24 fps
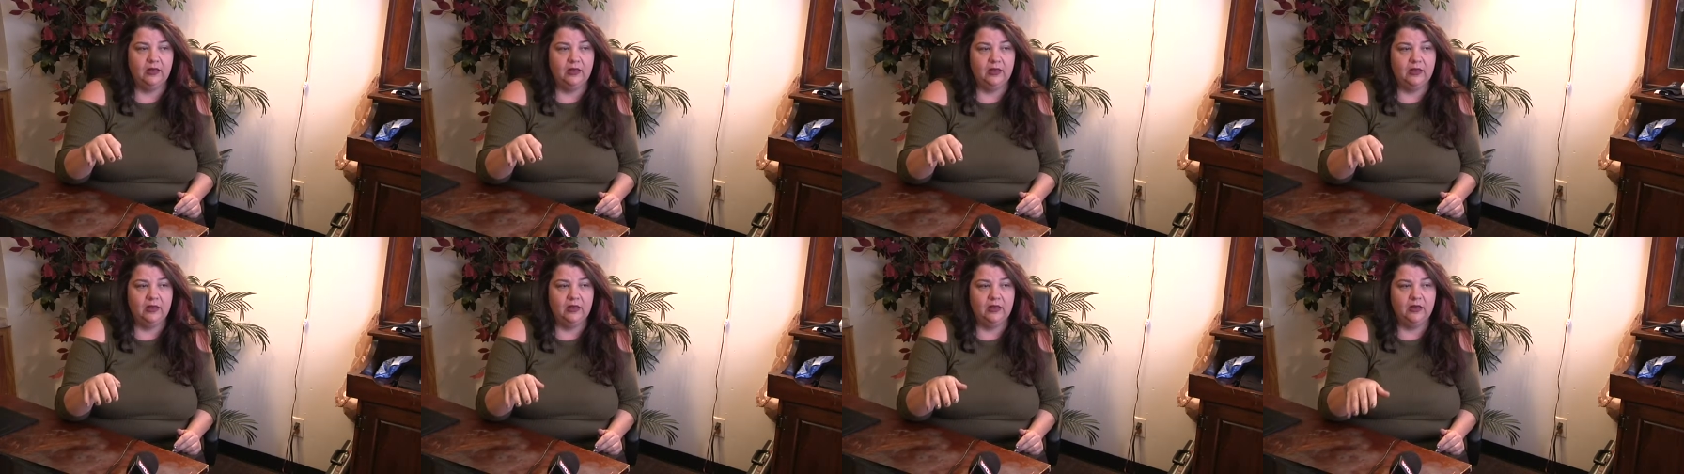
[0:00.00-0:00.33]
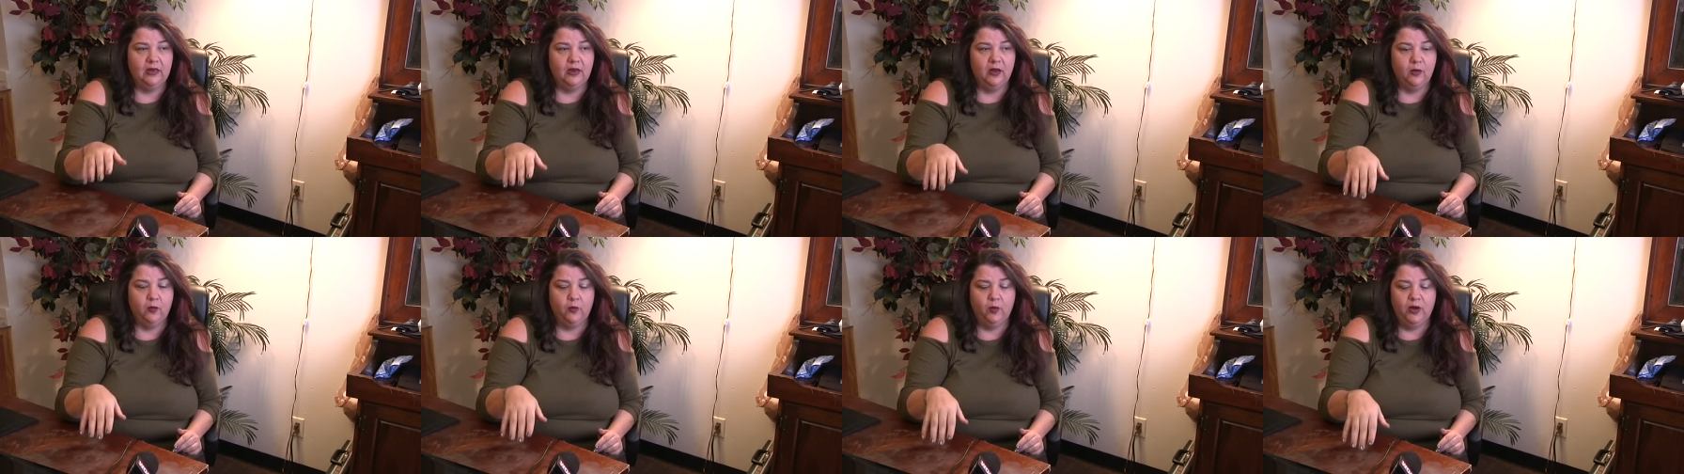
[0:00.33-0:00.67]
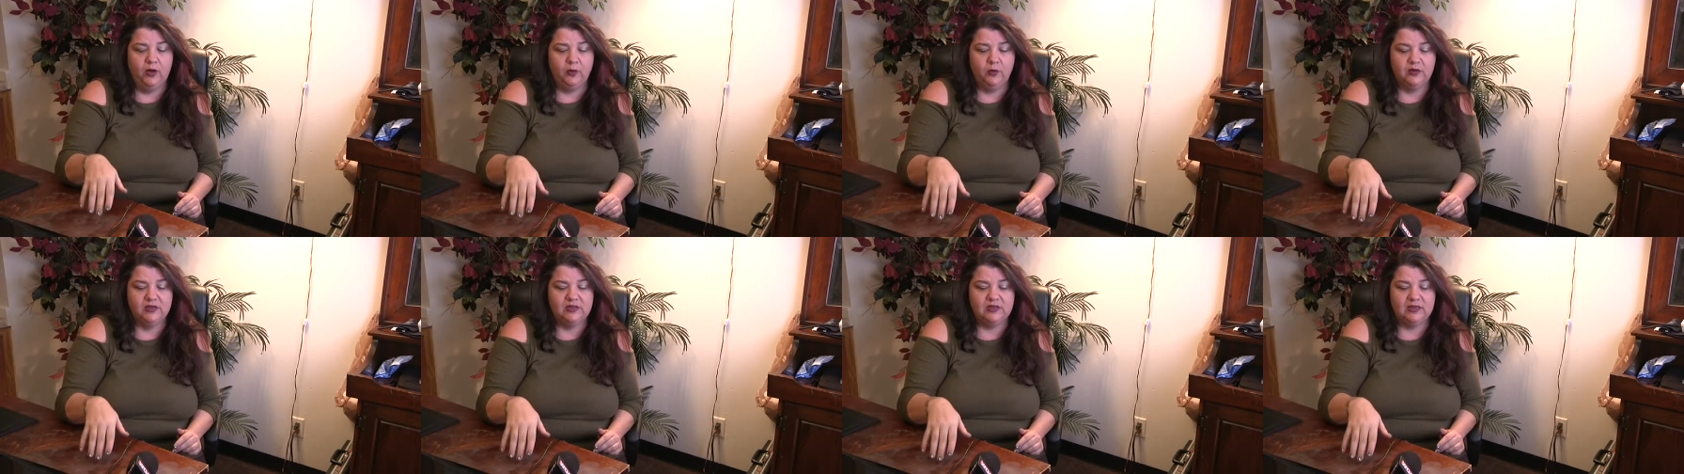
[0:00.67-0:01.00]
and uh,
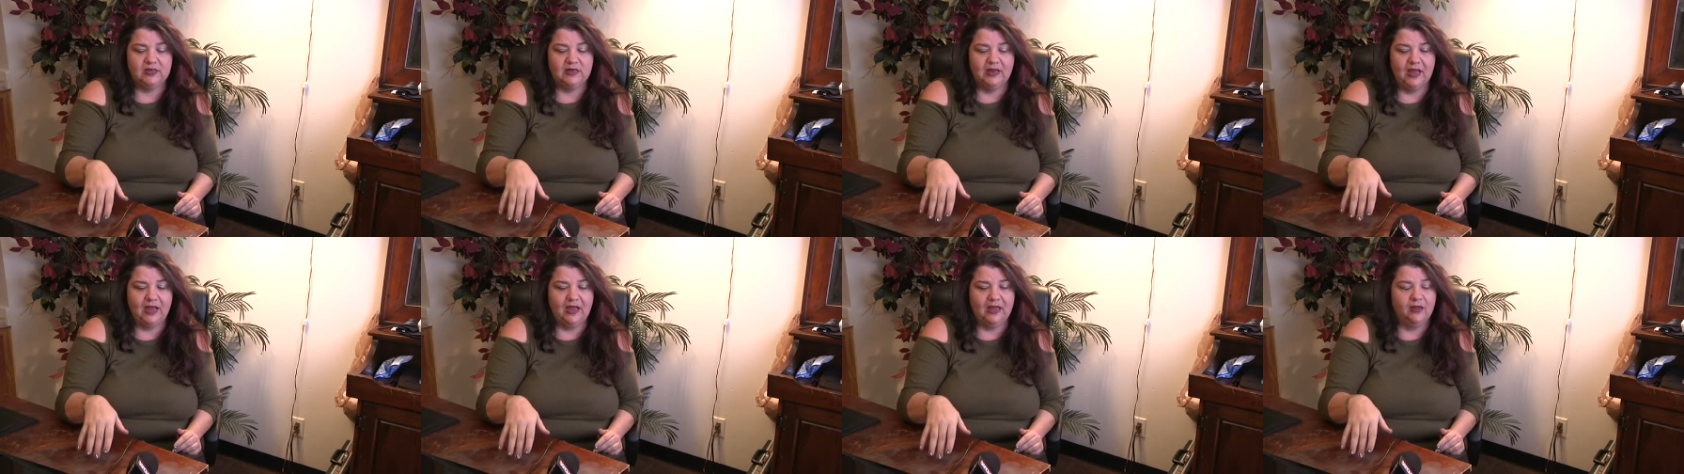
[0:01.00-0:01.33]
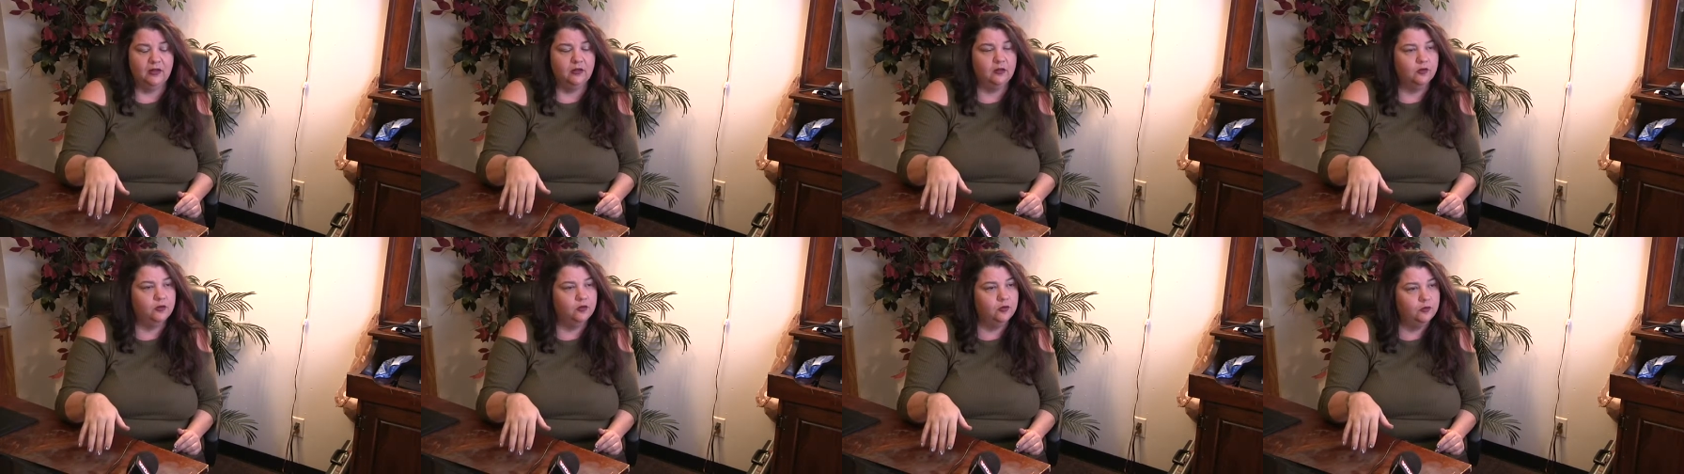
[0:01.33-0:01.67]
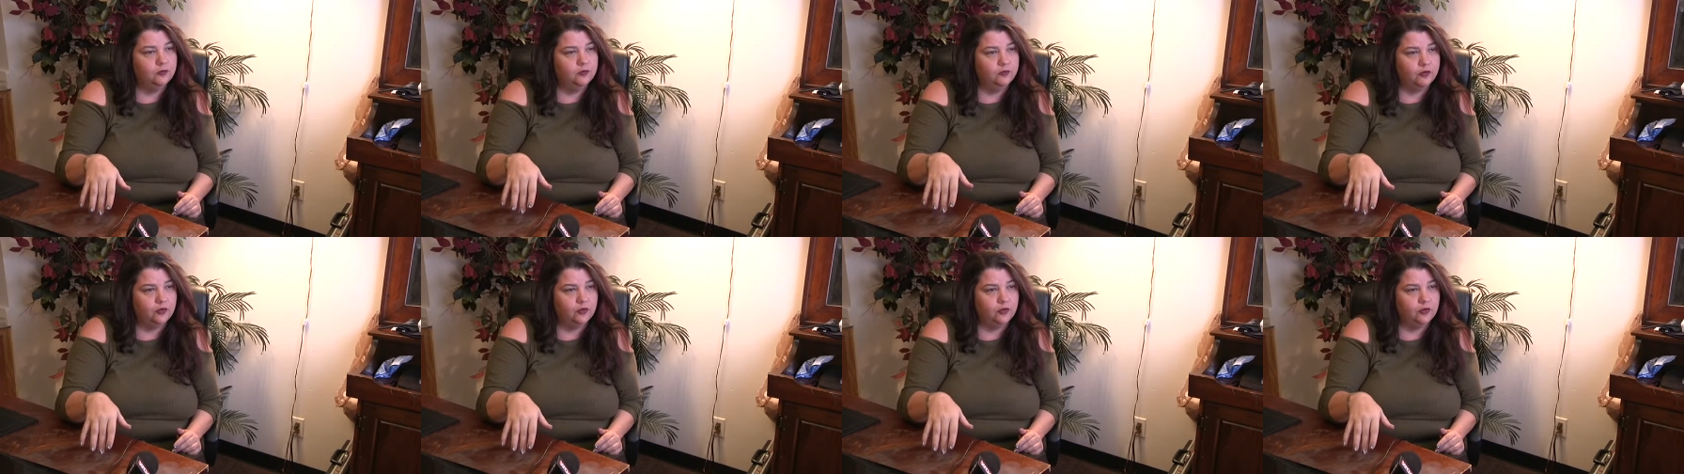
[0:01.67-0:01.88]
one was in Hialeah,